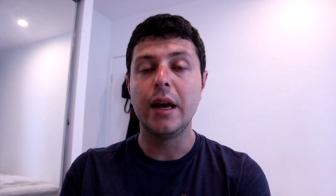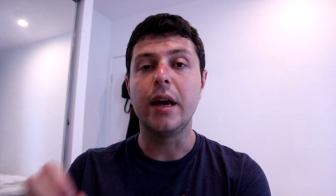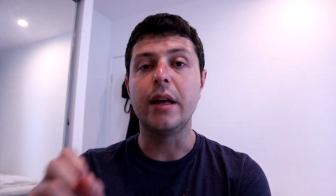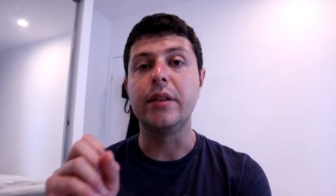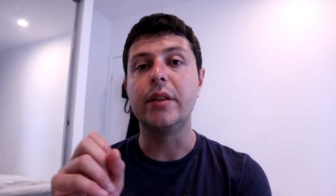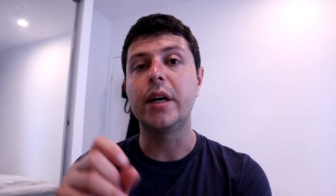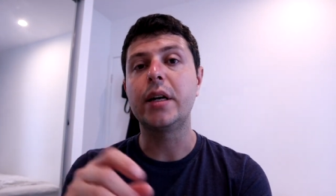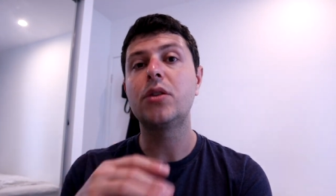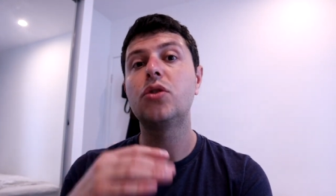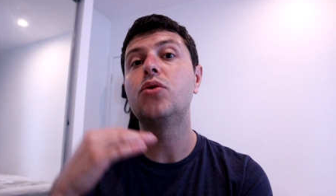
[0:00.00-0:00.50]

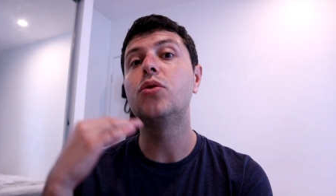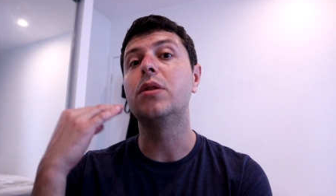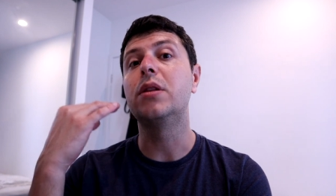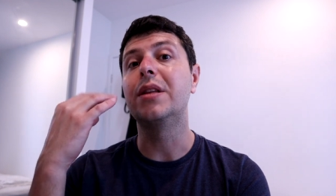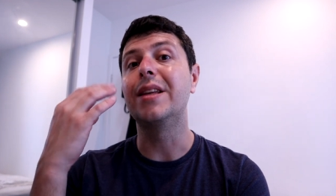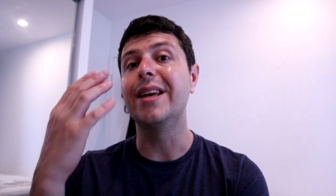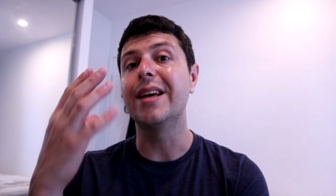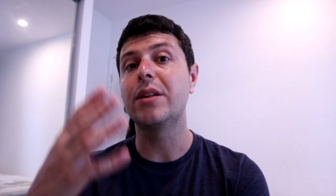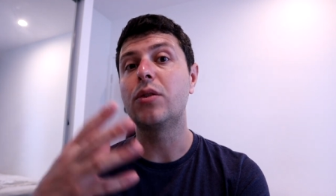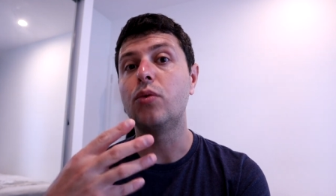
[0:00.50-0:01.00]
And that
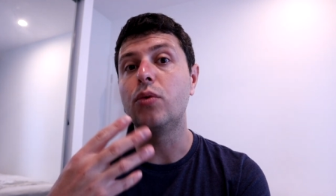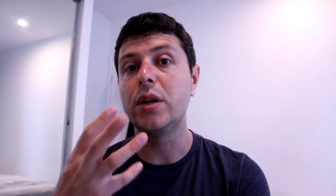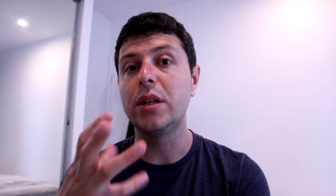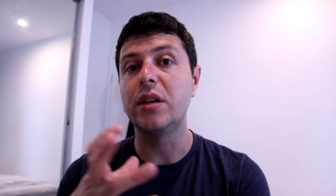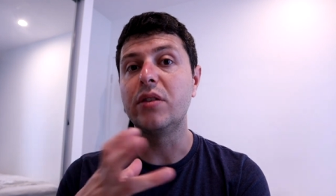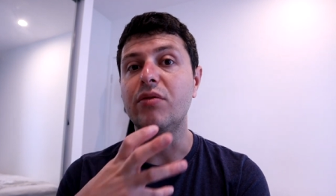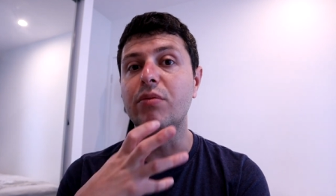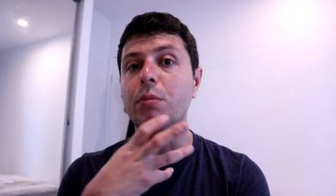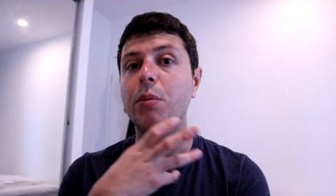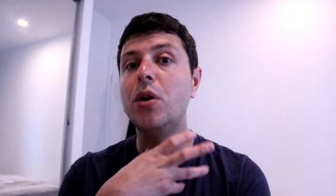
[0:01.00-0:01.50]
should get
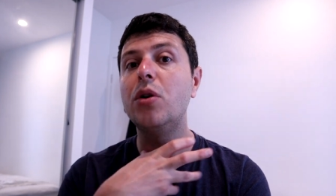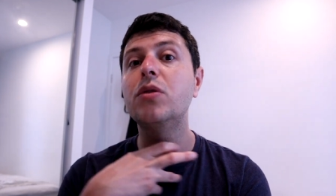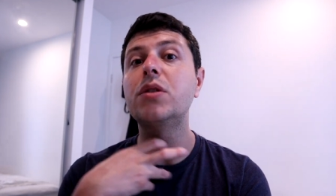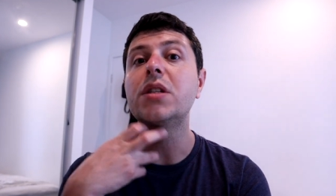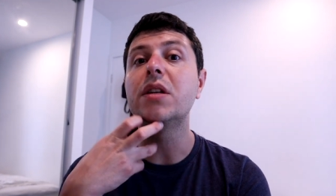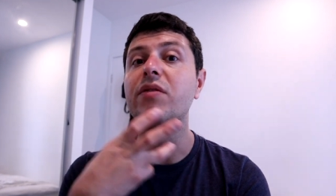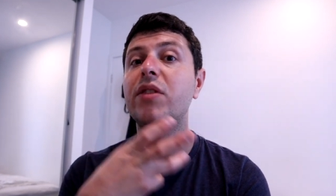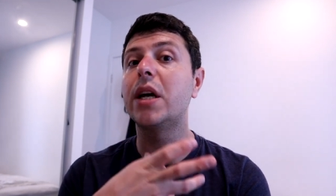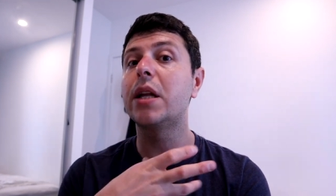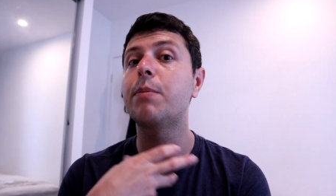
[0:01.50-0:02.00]
rid of
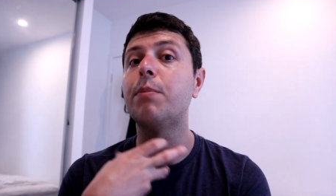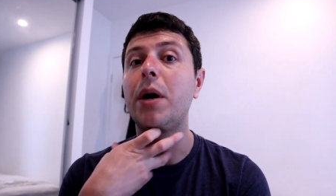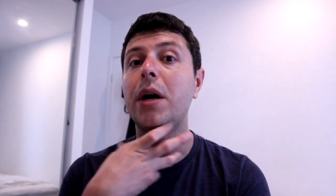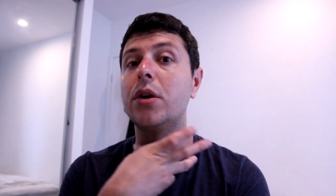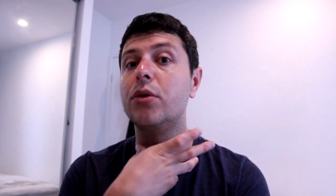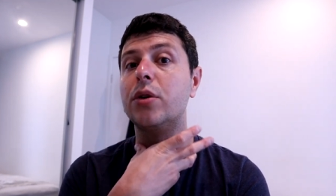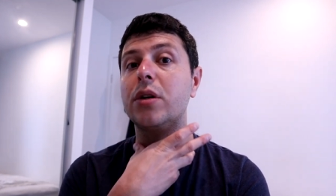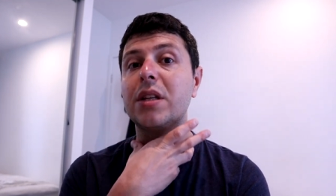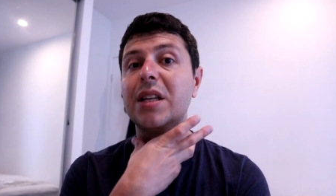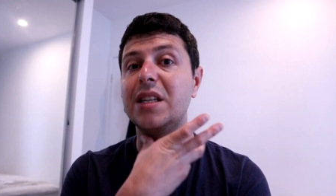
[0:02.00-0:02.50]
most of that
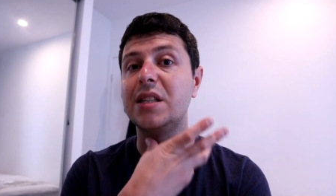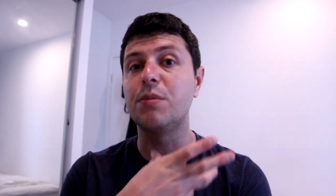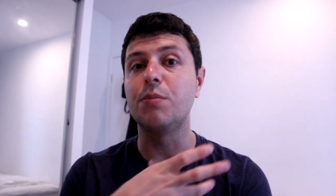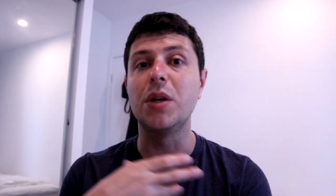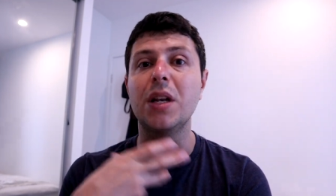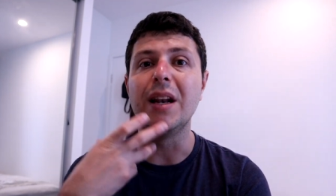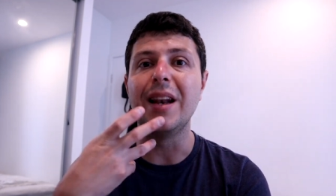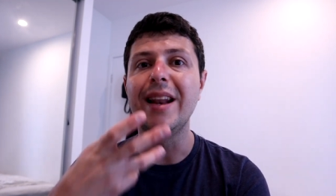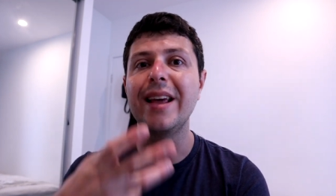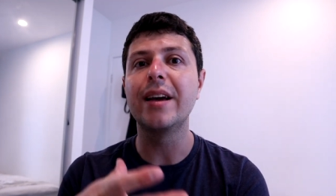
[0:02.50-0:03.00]
powder that's
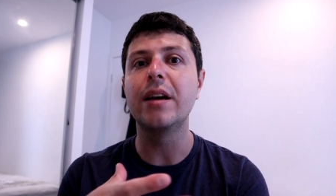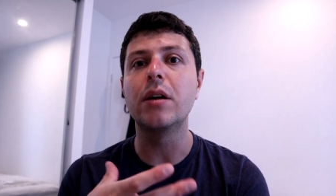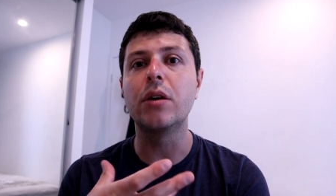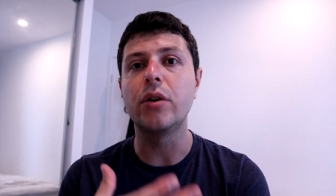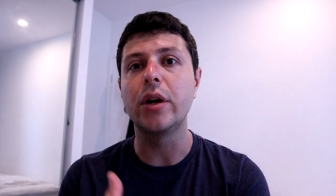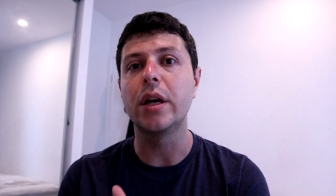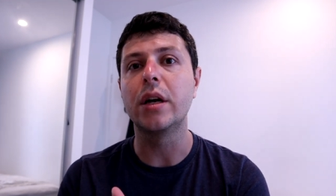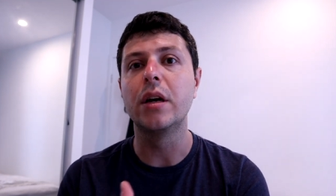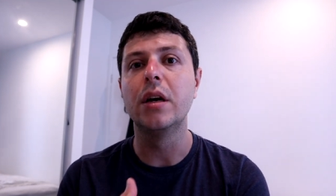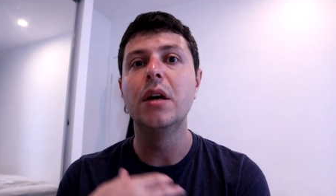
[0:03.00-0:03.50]
been
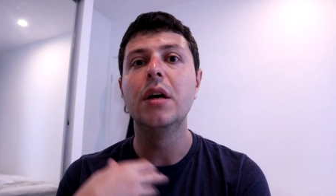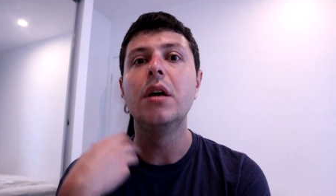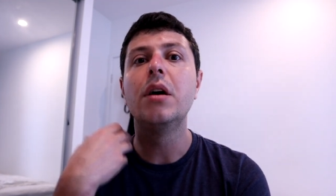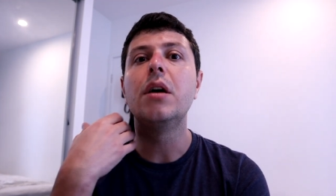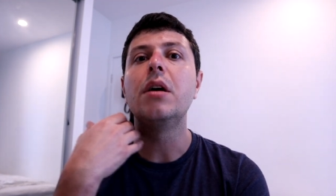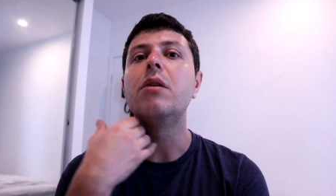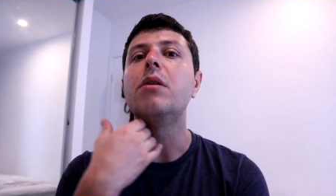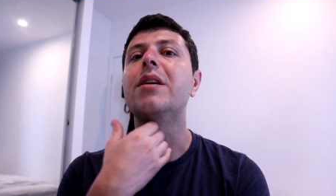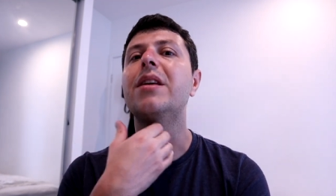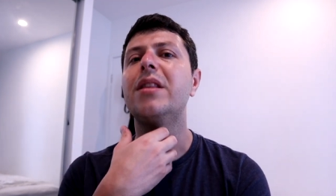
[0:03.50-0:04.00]
lingering
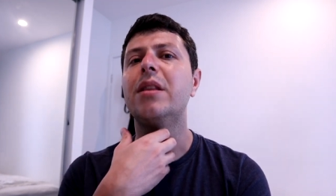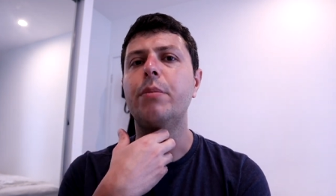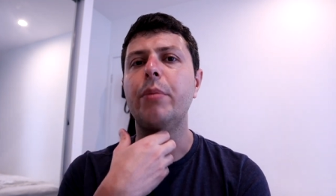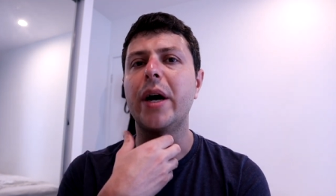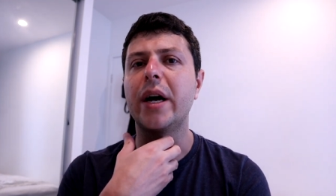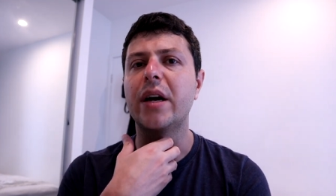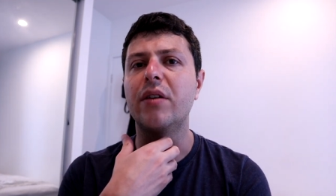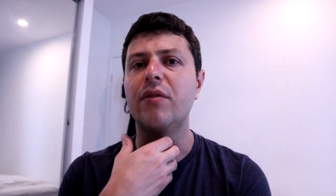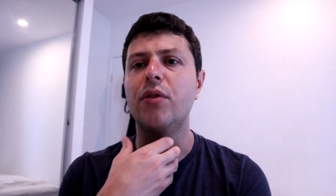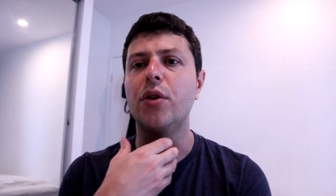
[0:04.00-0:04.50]
at the
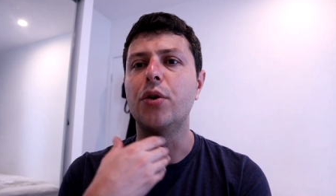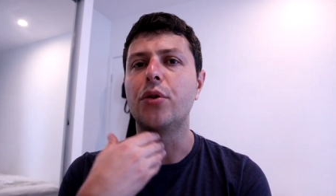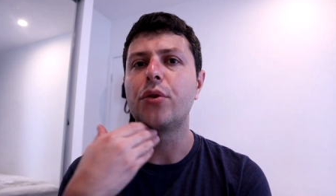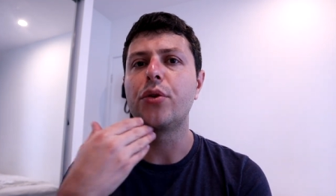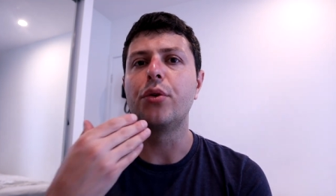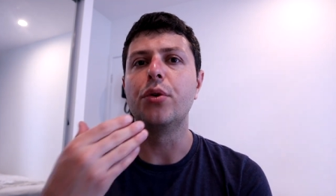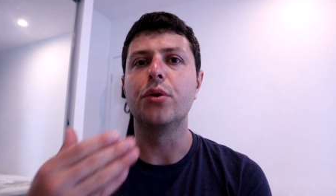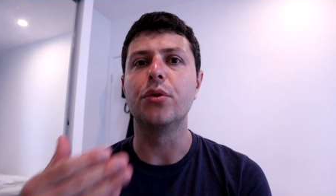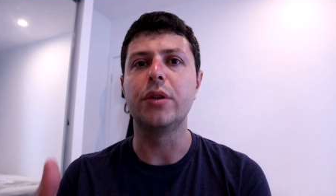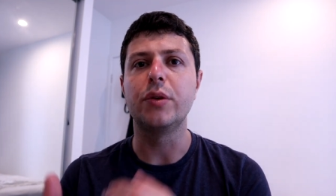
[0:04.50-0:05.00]
back of your
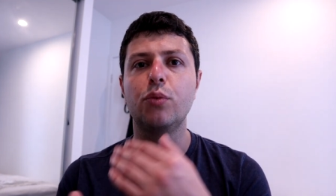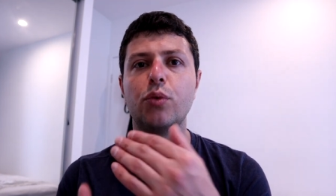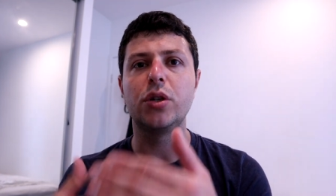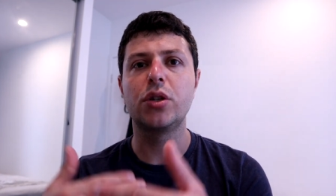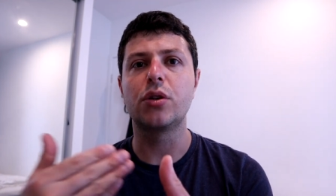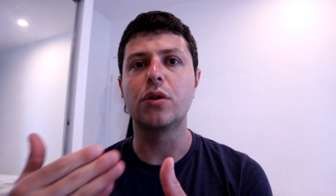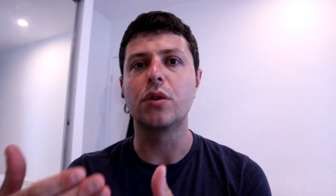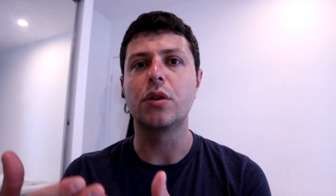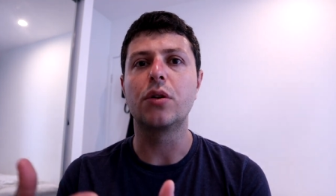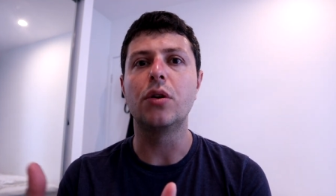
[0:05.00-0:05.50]
throat,
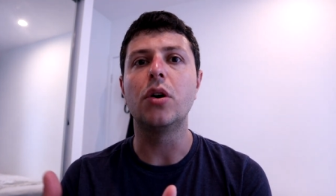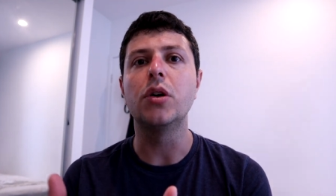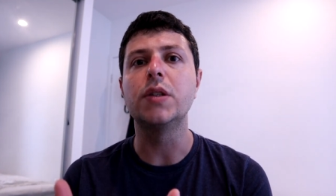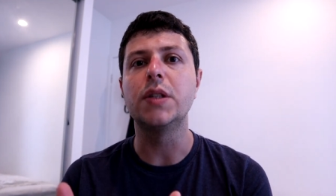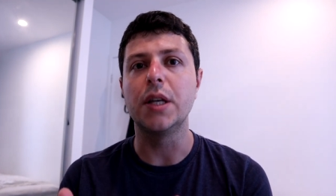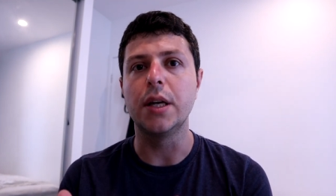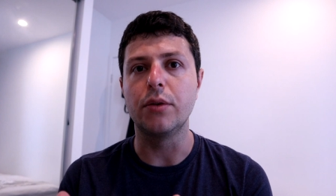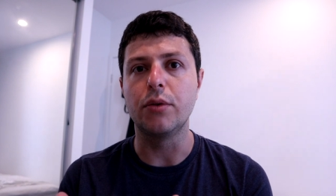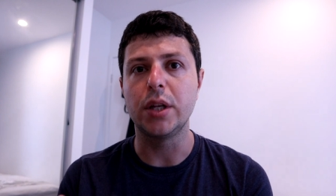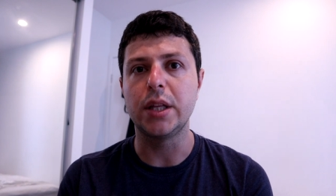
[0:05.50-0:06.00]
which could
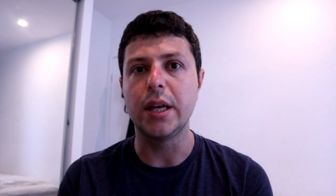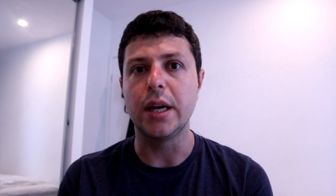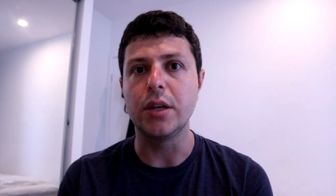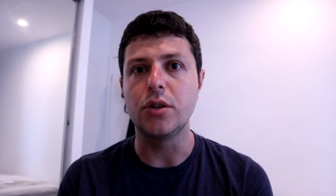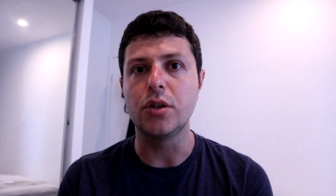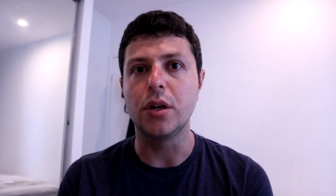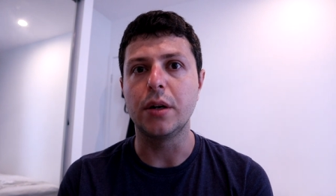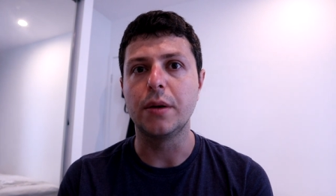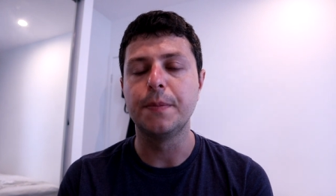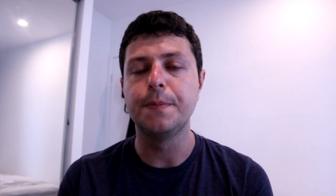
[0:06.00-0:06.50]
cause the
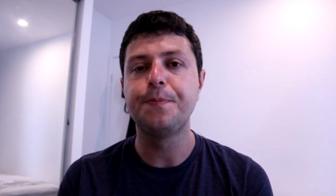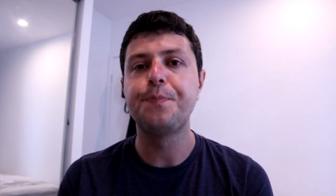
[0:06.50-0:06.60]
irritation.